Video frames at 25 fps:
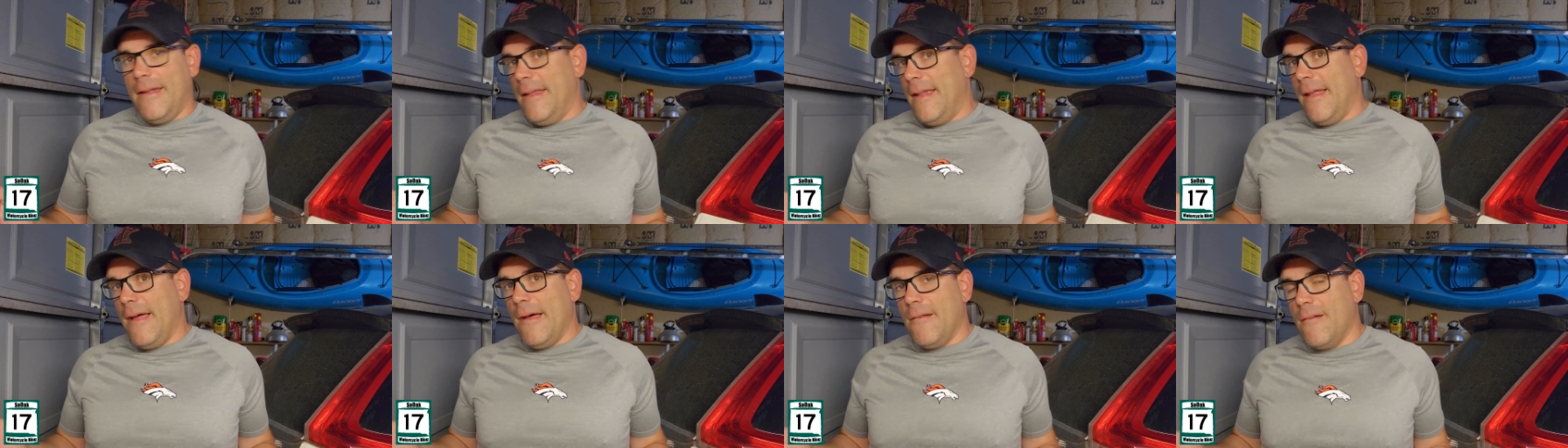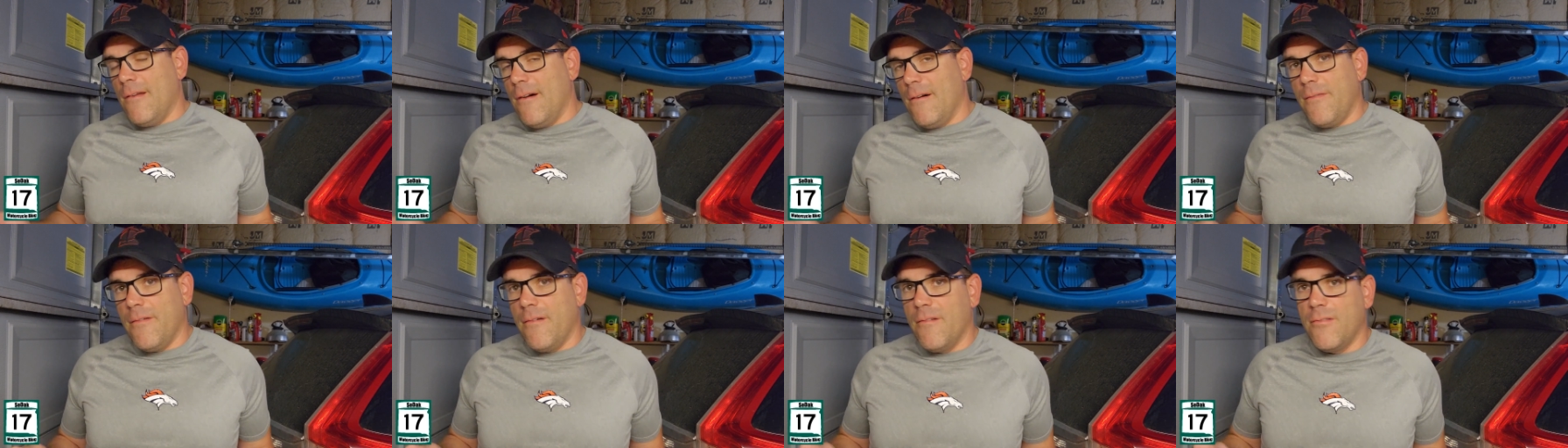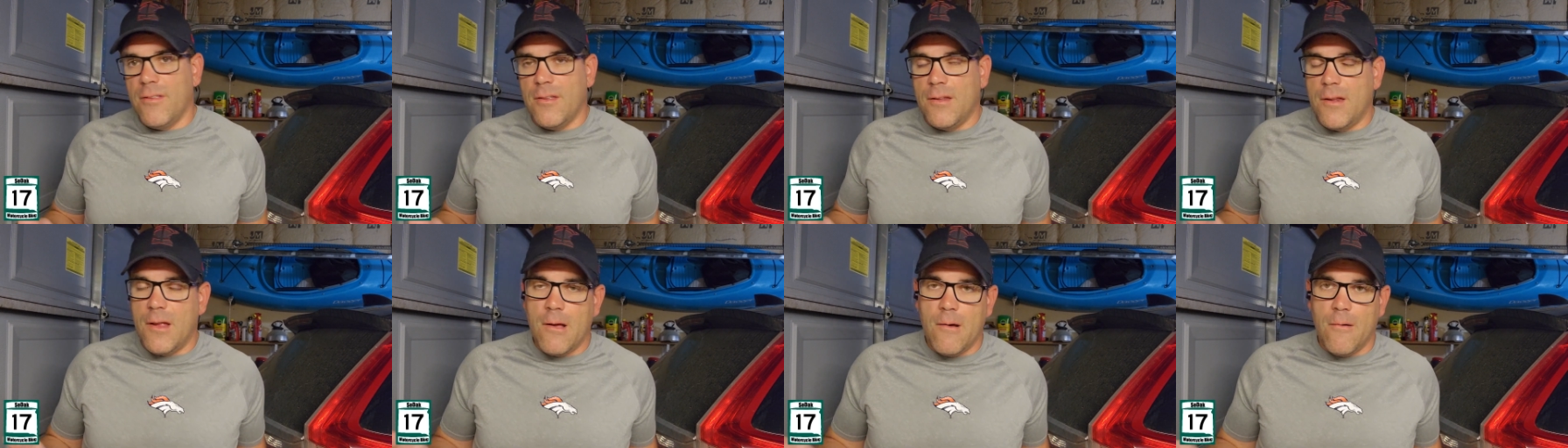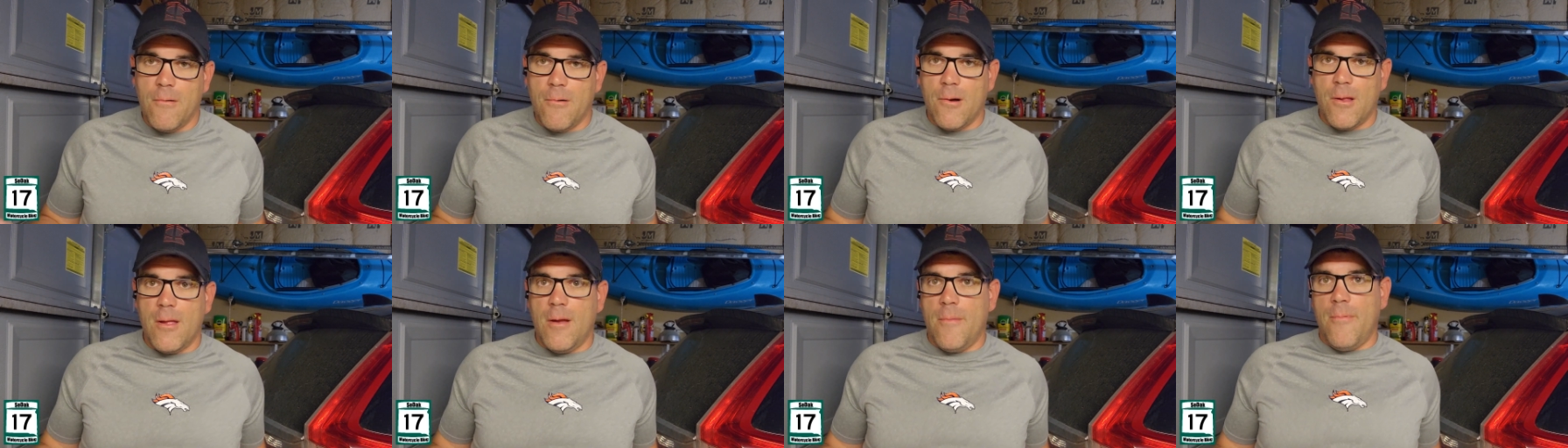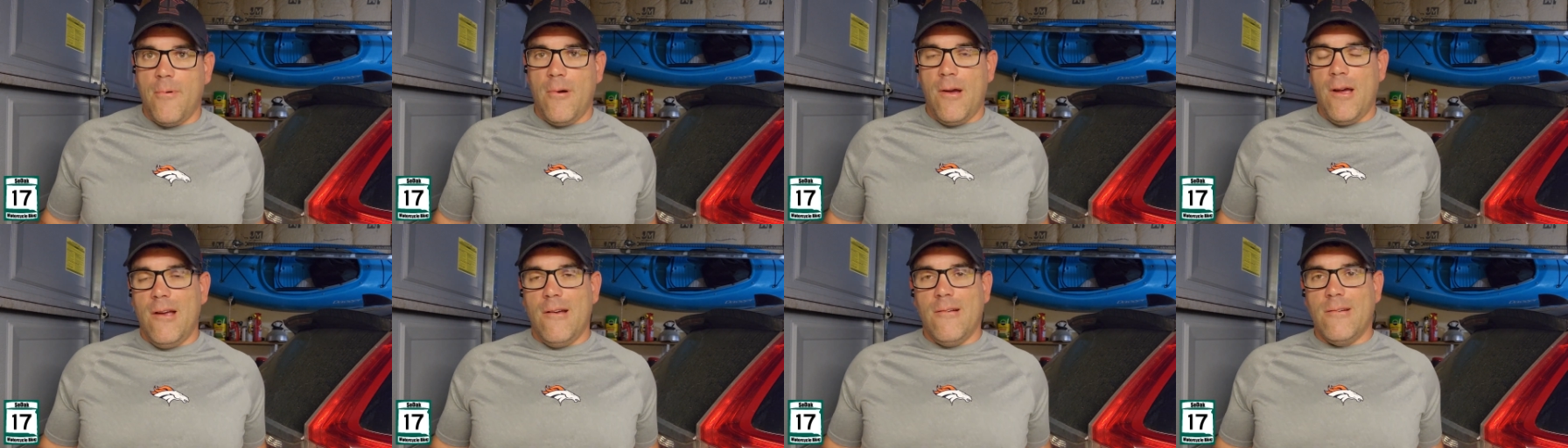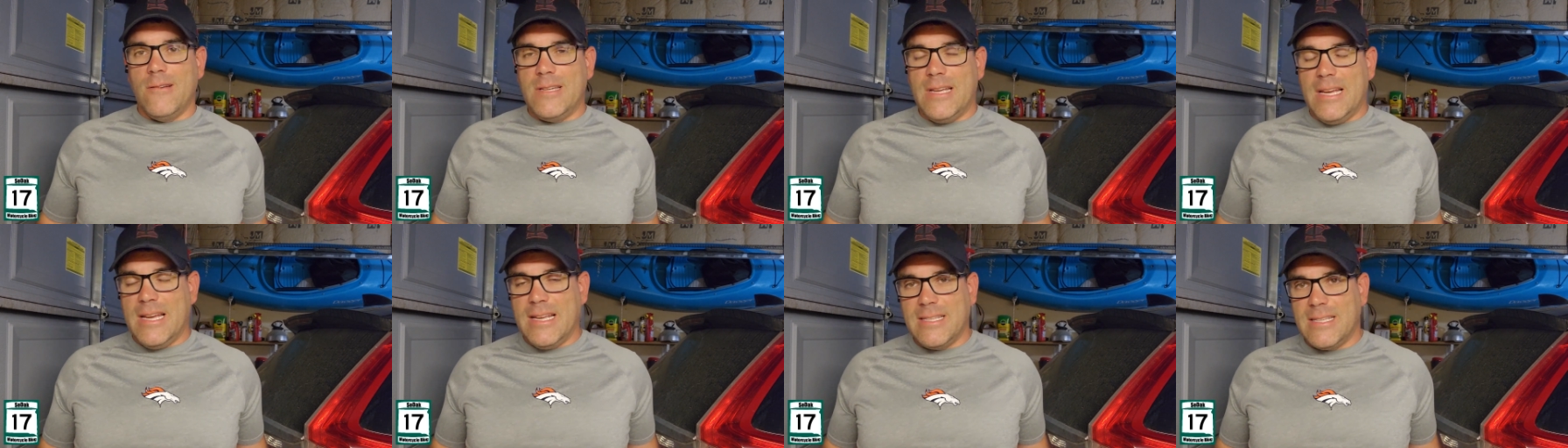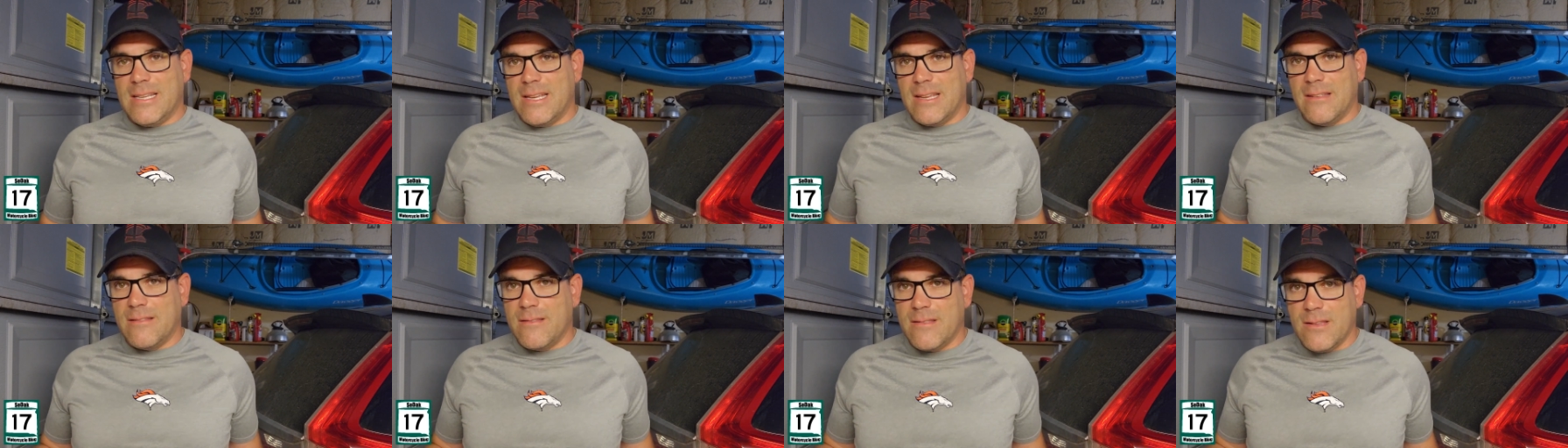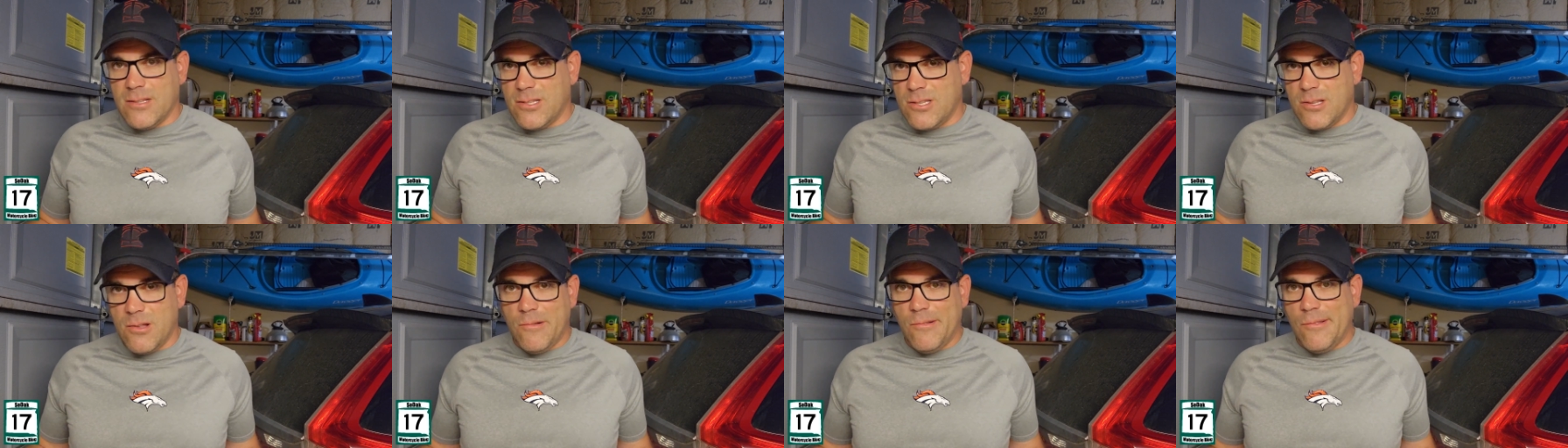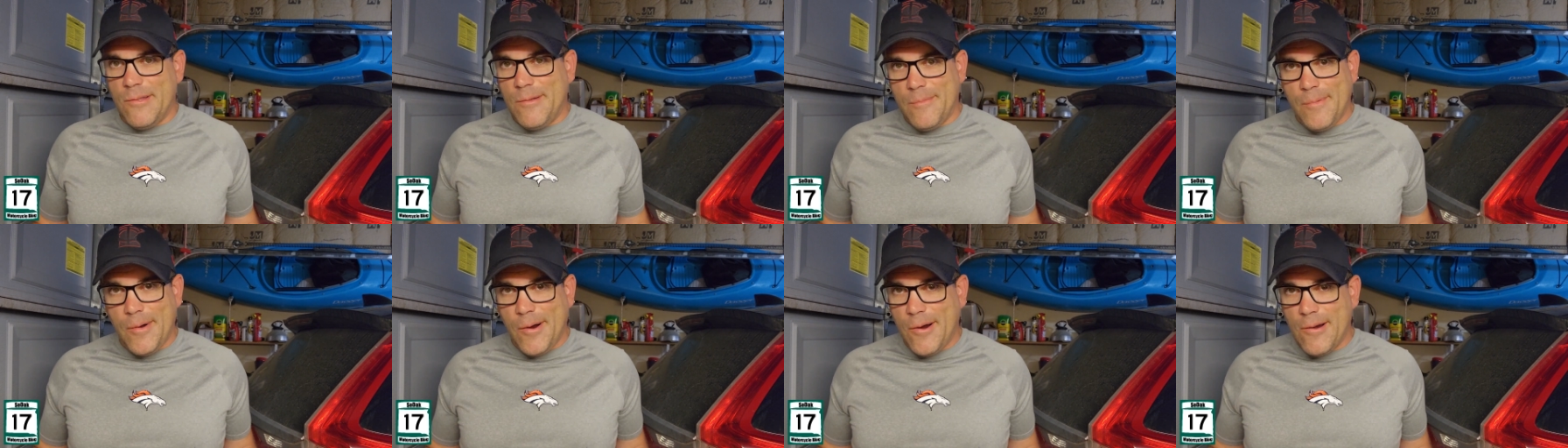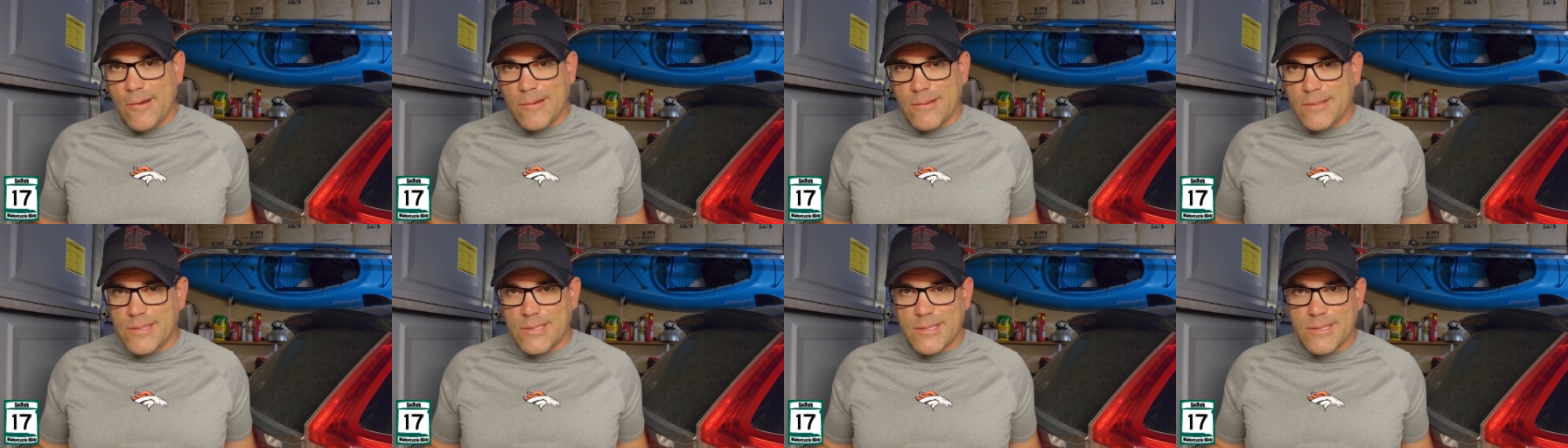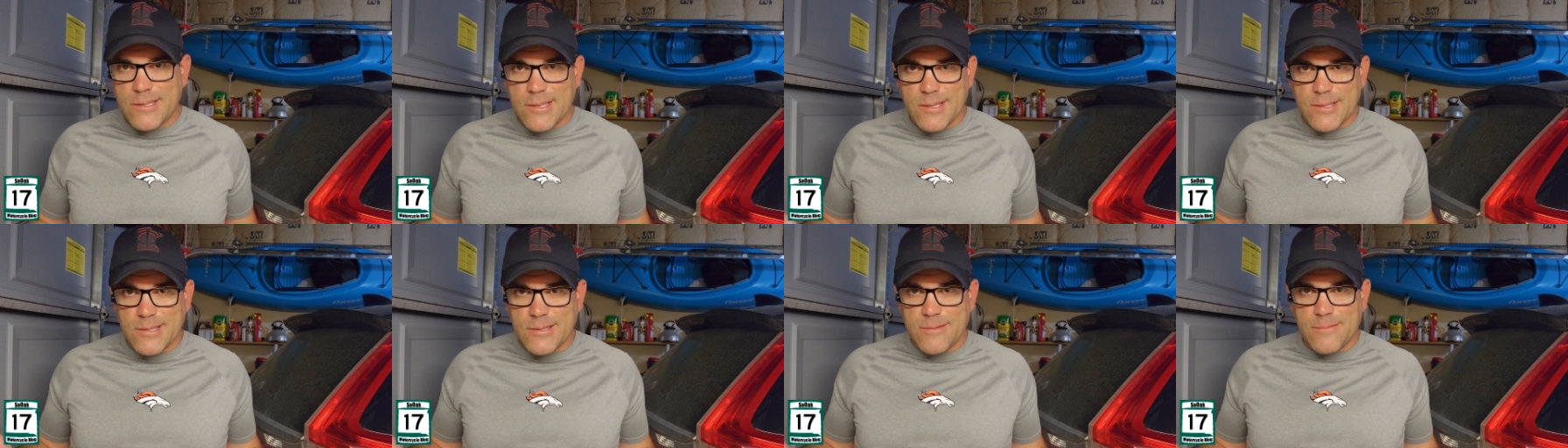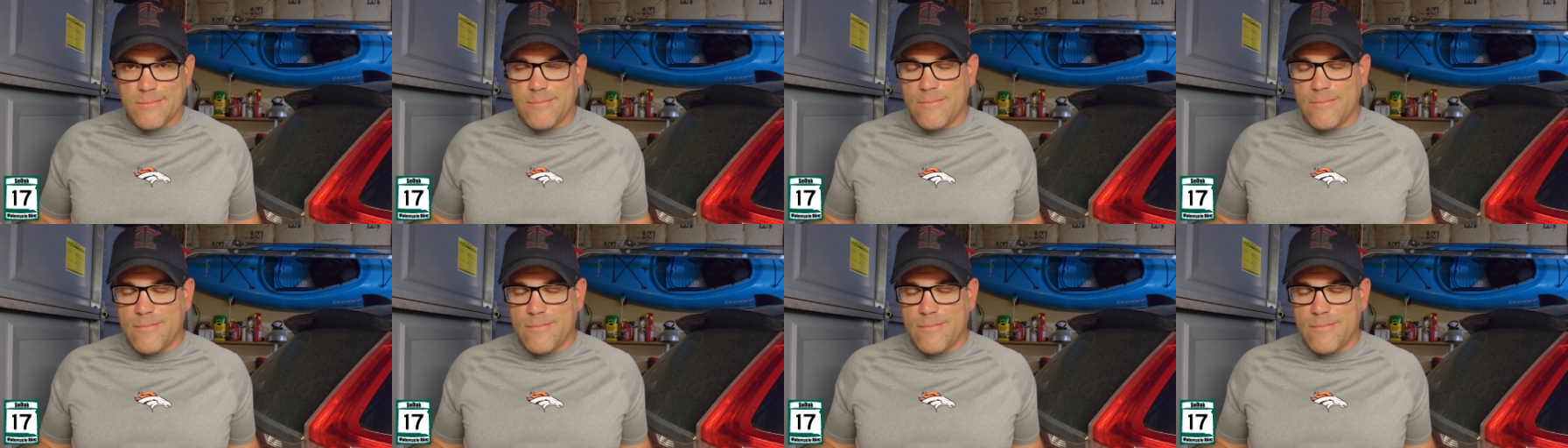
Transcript: And I don't know if it was a deal where they're prioritizing the stolen parts the,